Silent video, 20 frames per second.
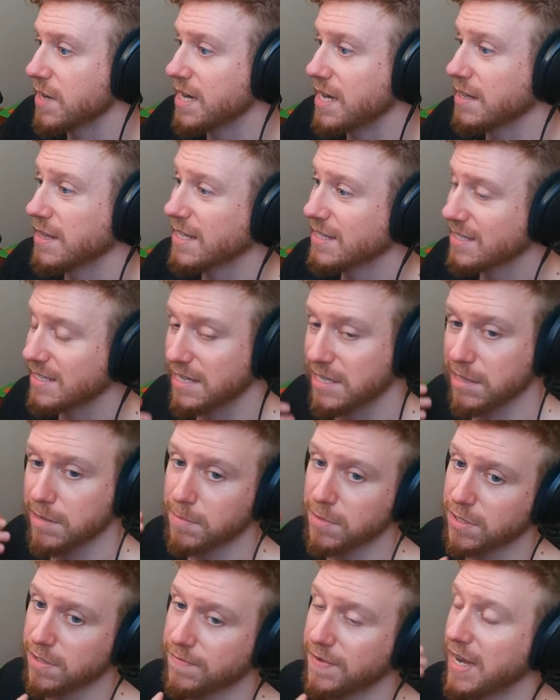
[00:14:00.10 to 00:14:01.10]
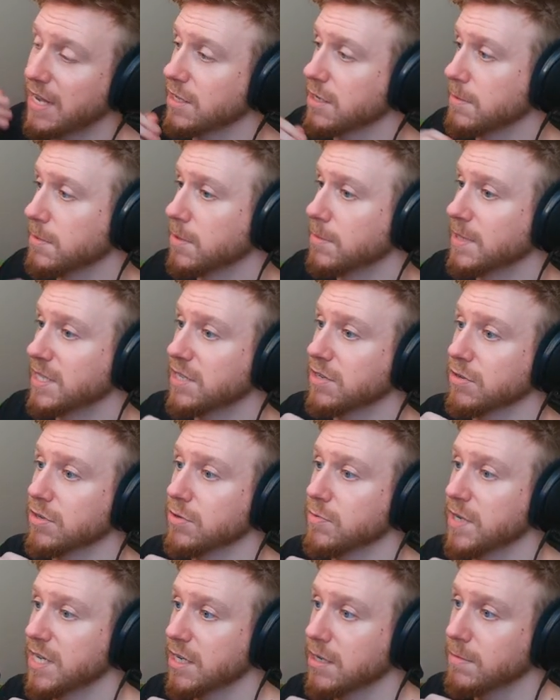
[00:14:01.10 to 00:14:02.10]
now. That's like the most valuable
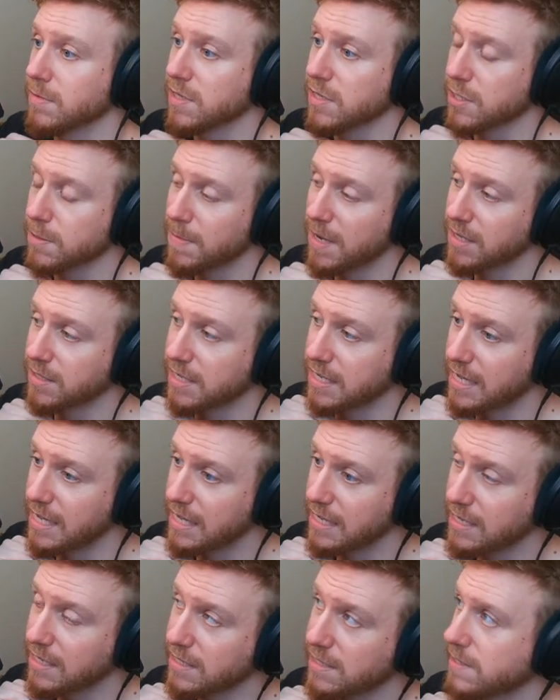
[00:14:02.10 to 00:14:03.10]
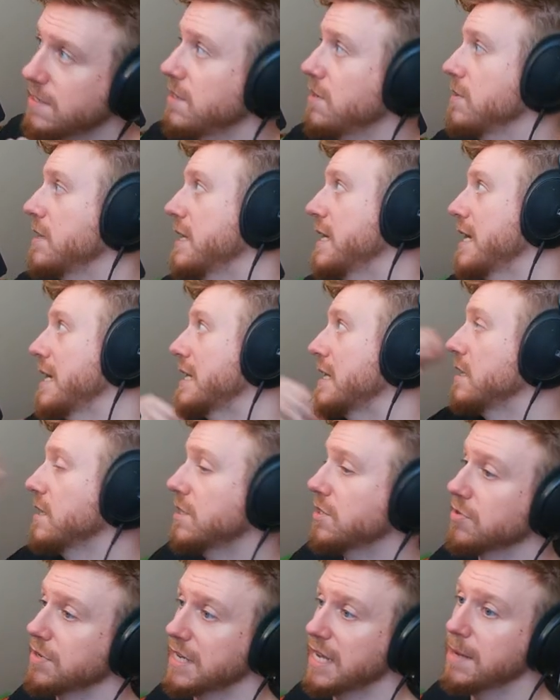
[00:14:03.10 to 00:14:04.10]
material when it comes to smelting ingots. And you can get
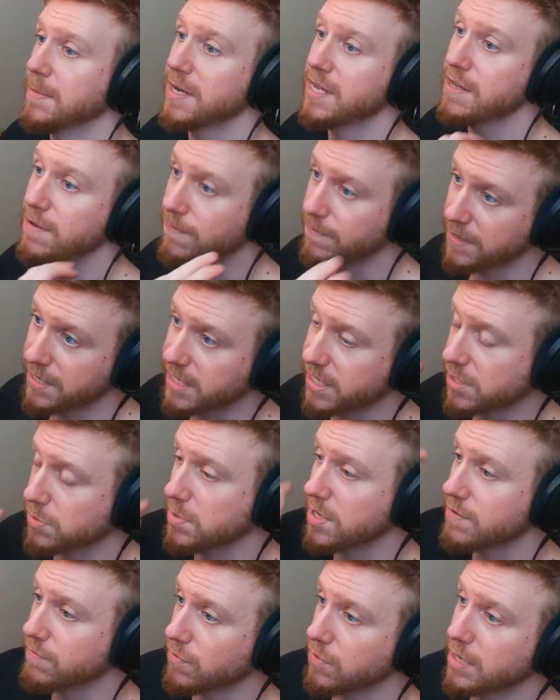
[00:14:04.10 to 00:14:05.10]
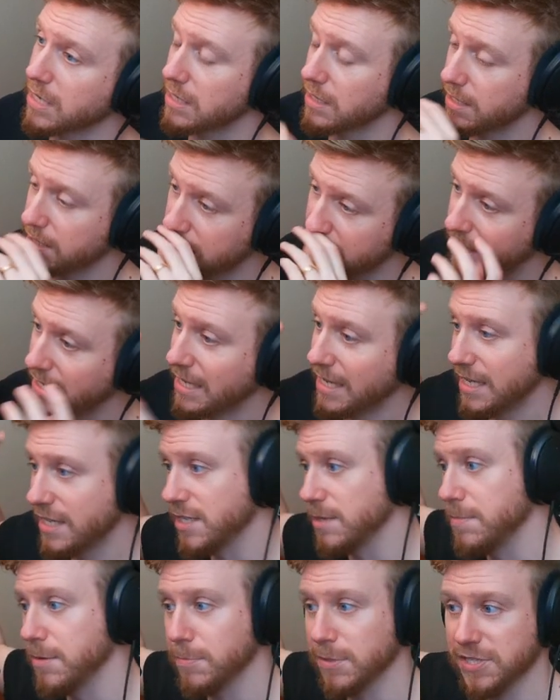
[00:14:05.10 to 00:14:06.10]
glittering ebony, phoenix weave, runic leather.
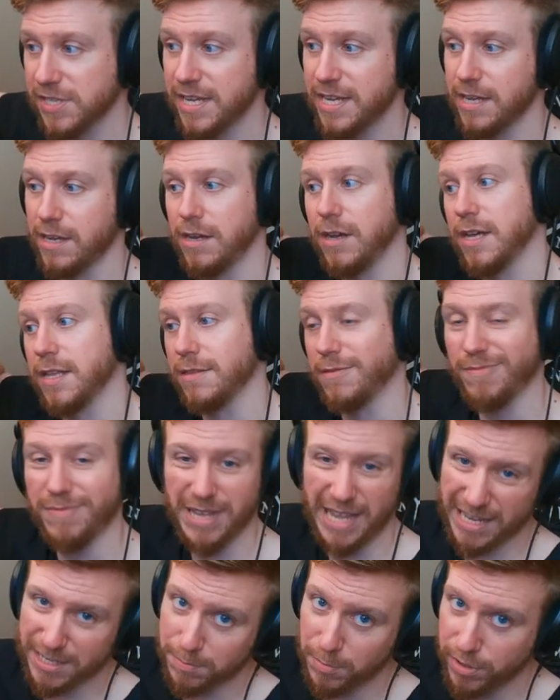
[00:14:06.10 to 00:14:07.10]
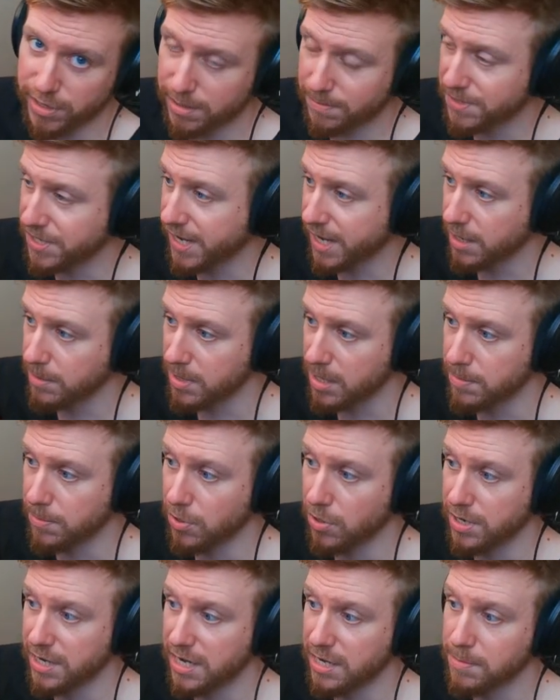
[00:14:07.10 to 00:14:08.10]
Some people say, Asmodium's not going to be
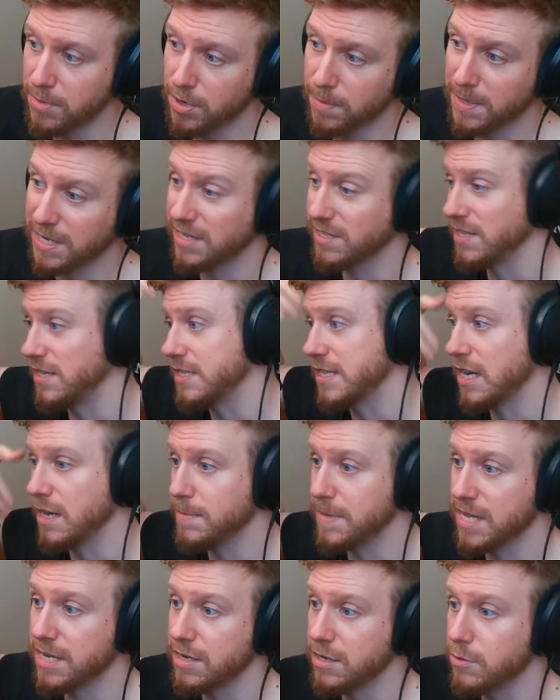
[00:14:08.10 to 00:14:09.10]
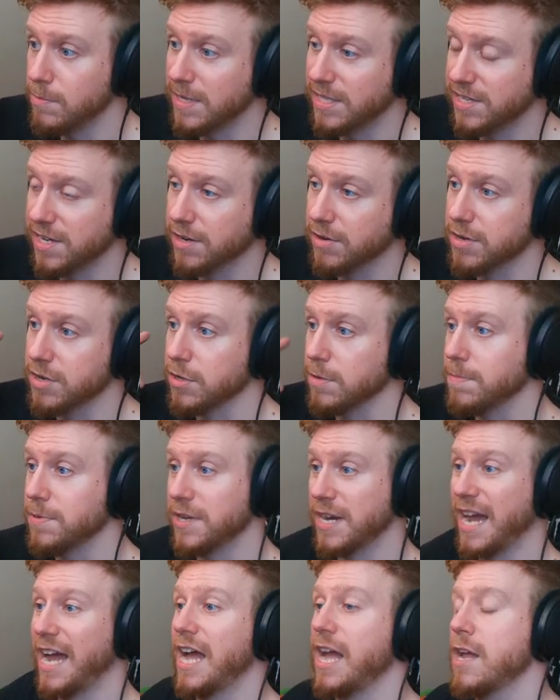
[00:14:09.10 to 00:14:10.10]
important anymore because there's going to be a new material.
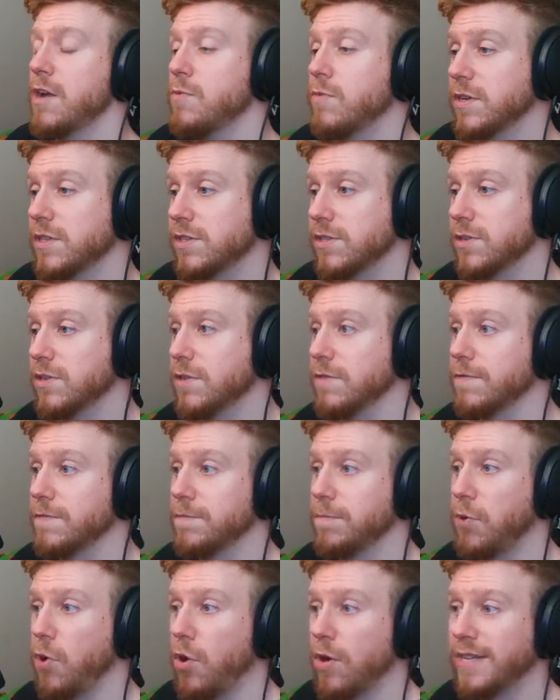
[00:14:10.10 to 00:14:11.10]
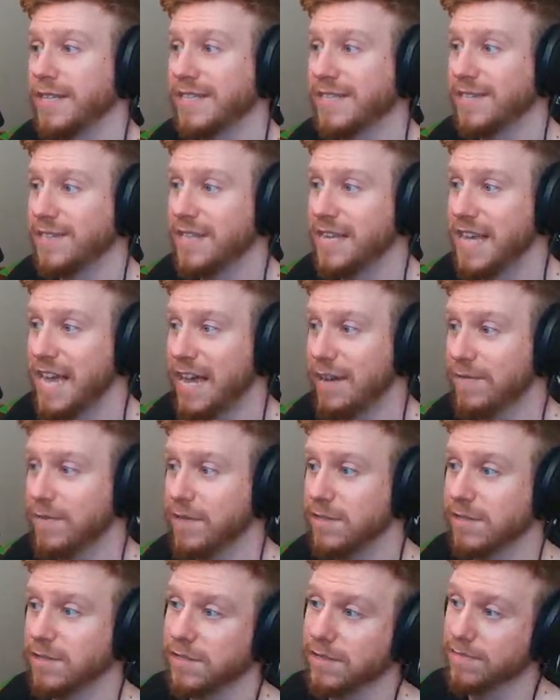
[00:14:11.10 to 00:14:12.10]
But I would sort of point to the
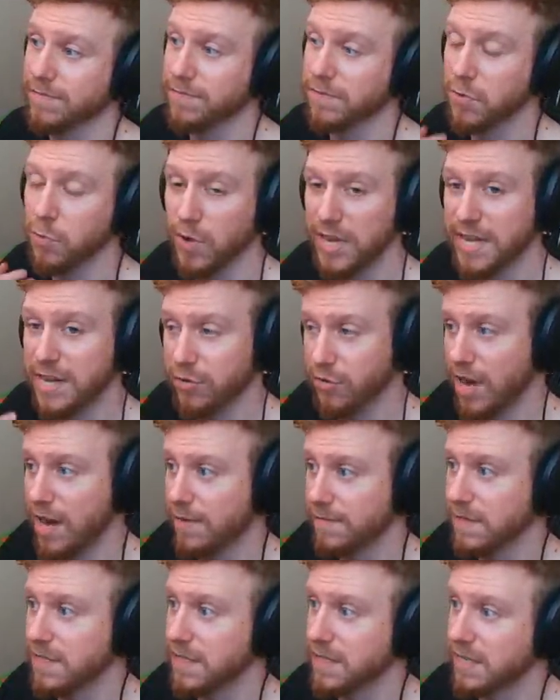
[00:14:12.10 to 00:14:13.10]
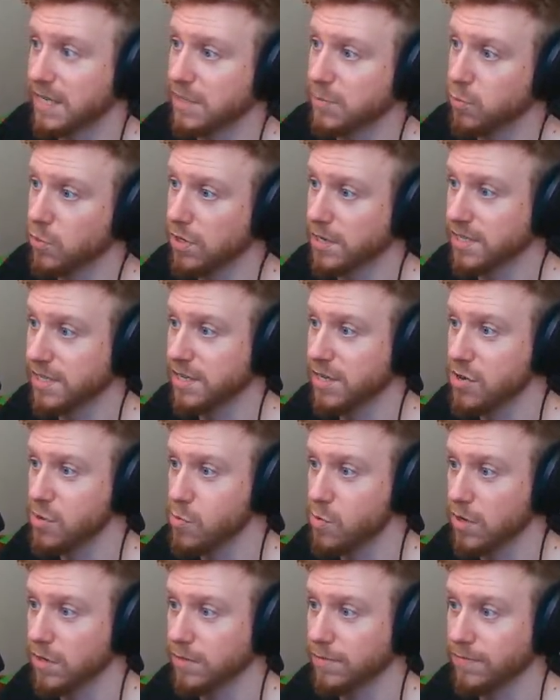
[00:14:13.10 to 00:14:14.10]
evidence of the way crafting has worked in New
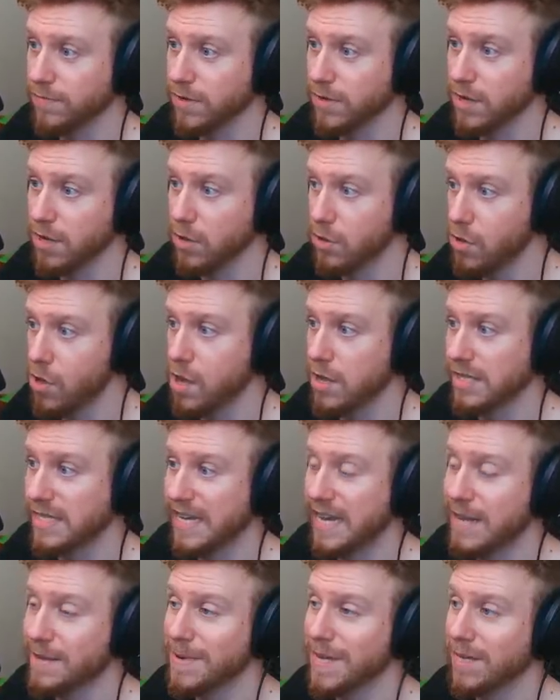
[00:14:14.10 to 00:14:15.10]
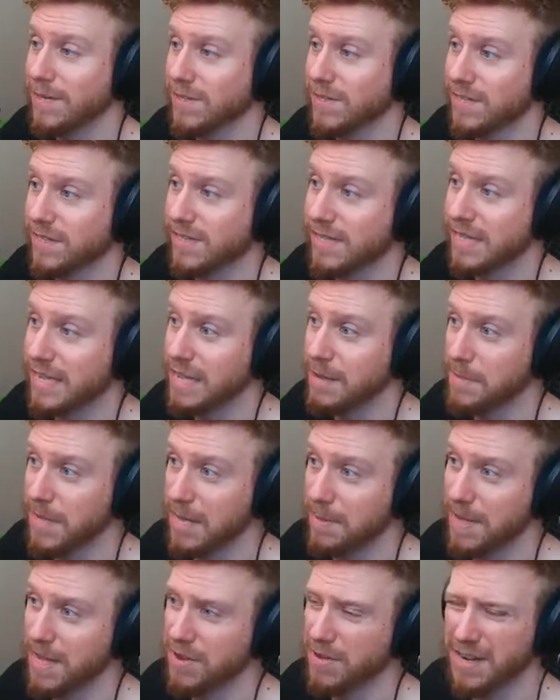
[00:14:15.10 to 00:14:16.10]
World for a long time now, since the game
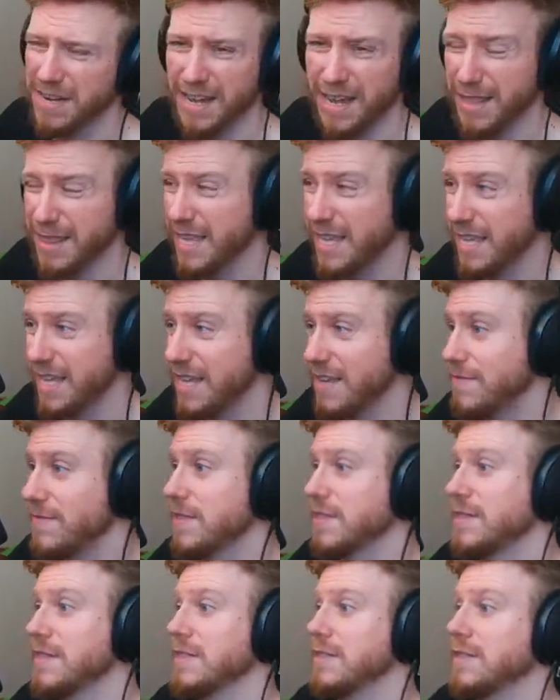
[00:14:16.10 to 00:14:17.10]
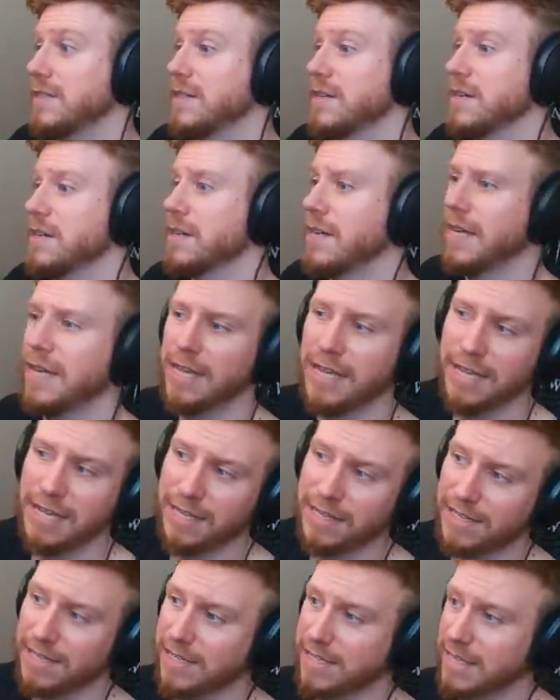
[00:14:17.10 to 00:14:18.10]
came out, and I think even since
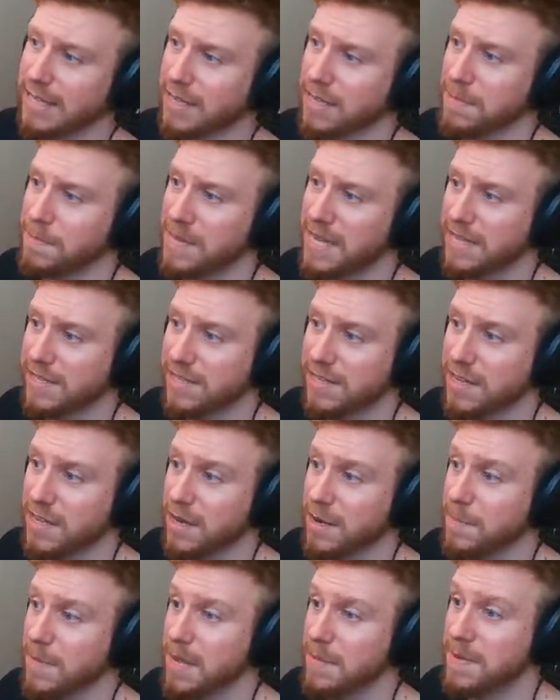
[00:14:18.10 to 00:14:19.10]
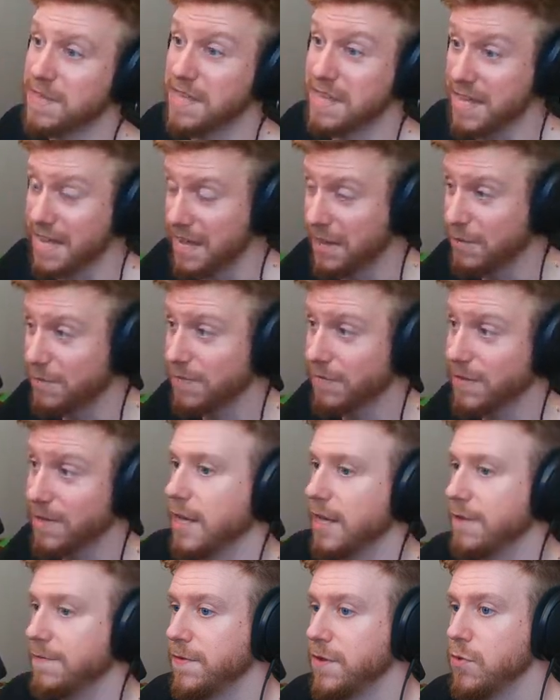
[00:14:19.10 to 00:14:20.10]
like the beta and maybe the alpha.
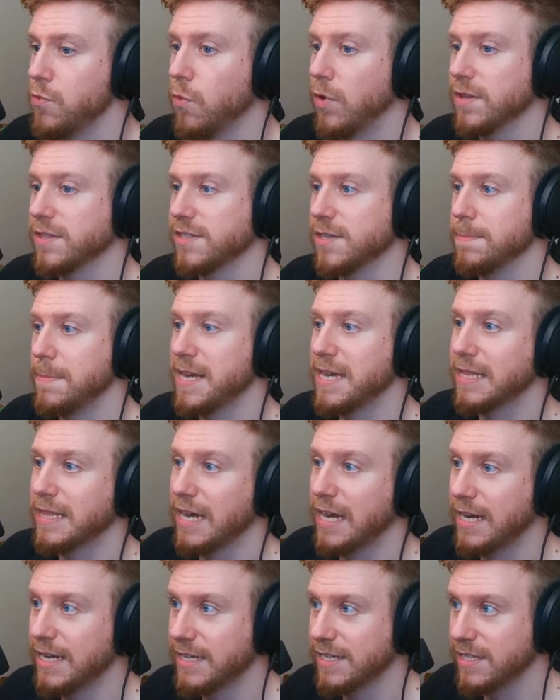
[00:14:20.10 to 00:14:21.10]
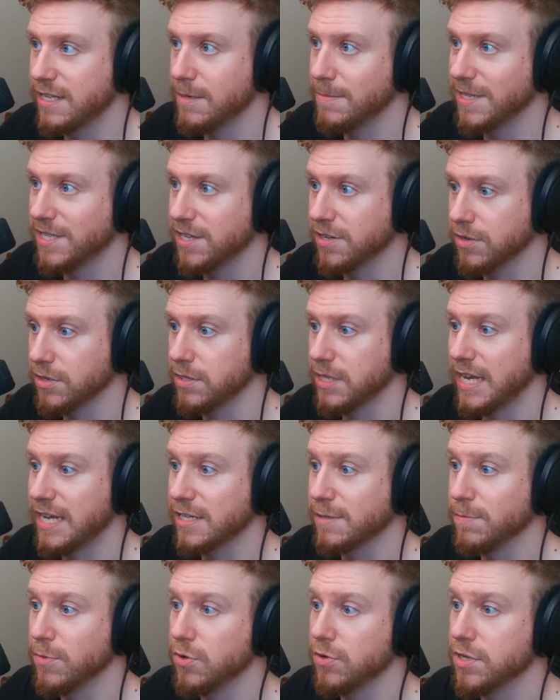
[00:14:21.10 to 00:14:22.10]
If you want to make the highest tier material
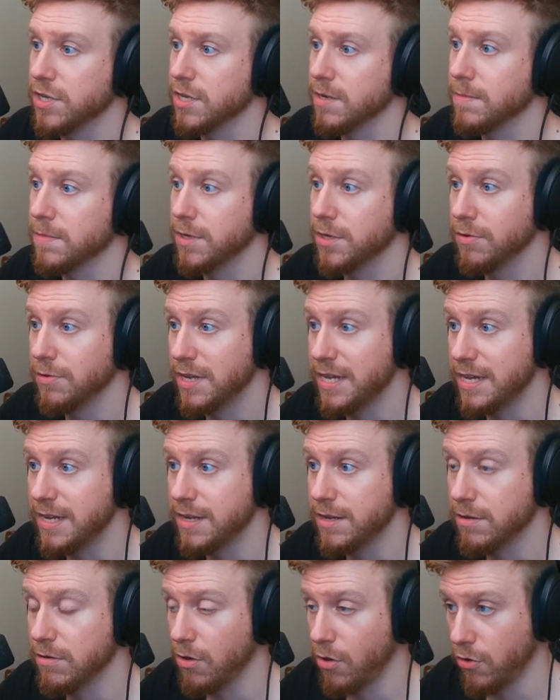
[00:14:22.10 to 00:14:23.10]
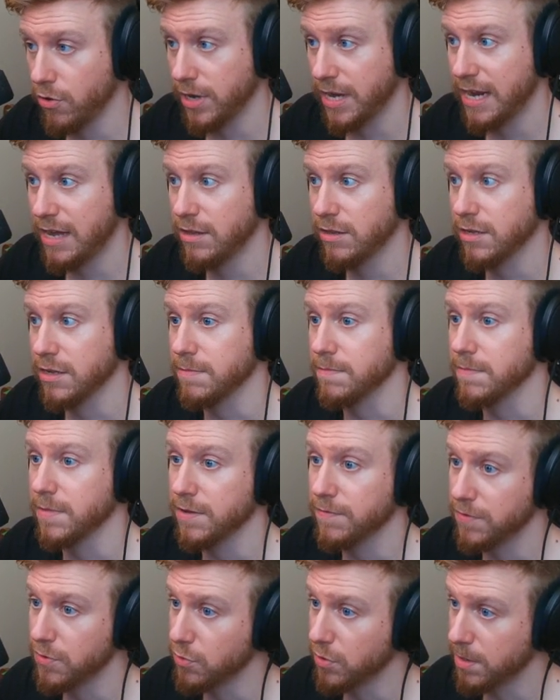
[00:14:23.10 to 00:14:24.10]
Asmodium, you need orichalcum.
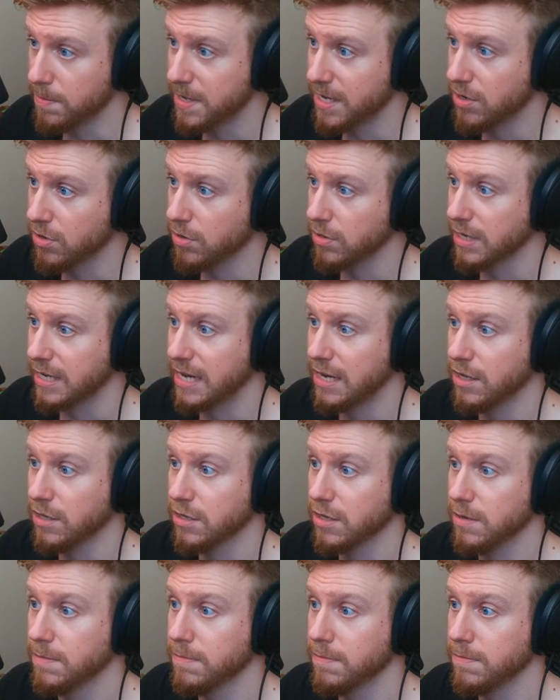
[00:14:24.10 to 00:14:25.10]
If you want to make orichalcum,